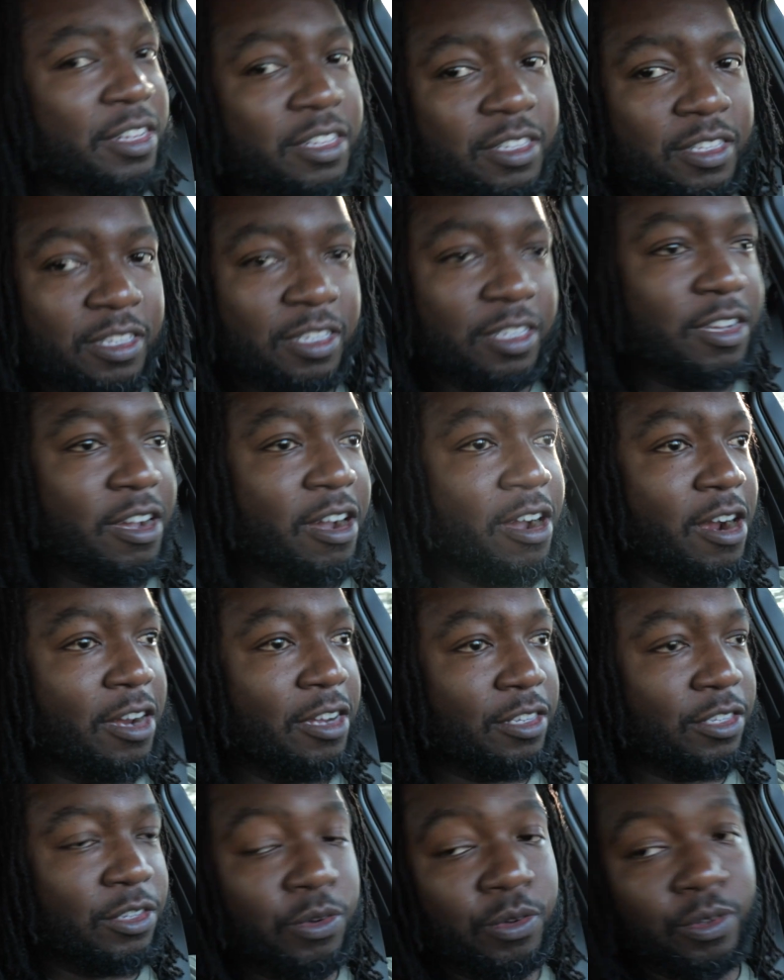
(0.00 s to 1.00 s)
this car
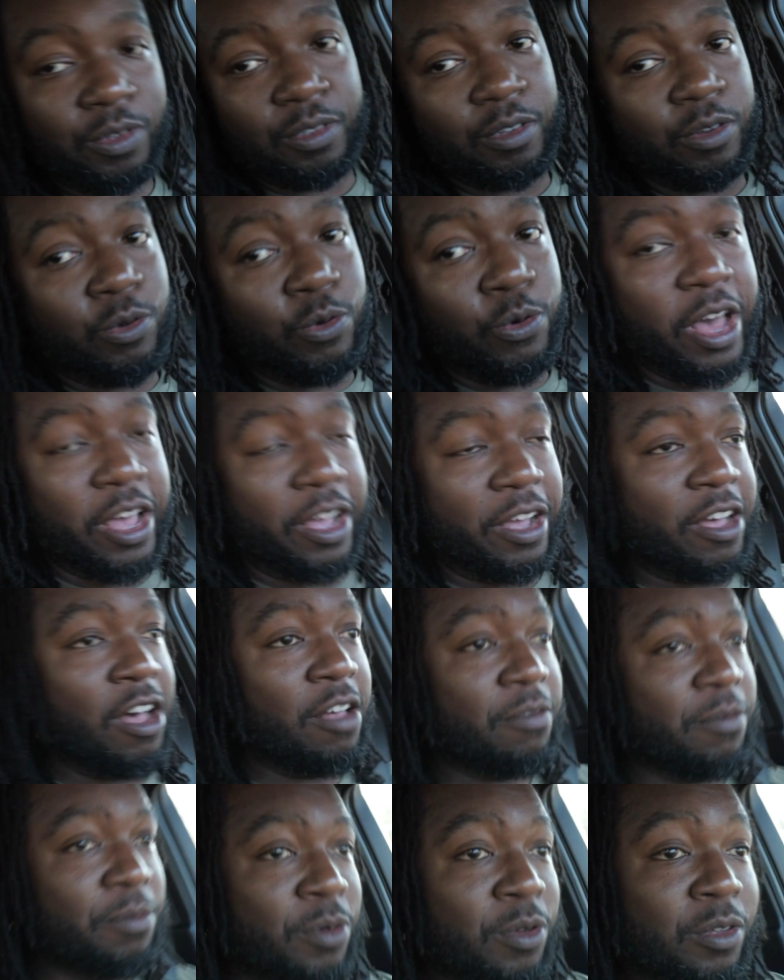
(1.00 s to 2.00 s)
is quite
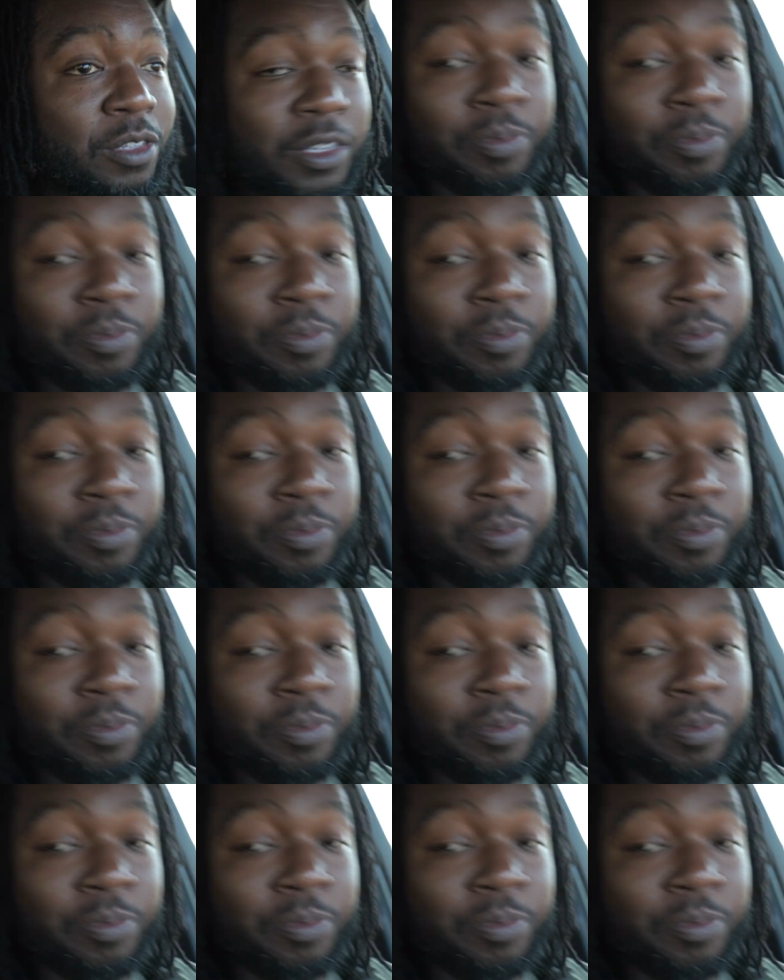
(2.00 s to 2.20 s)
comfortable to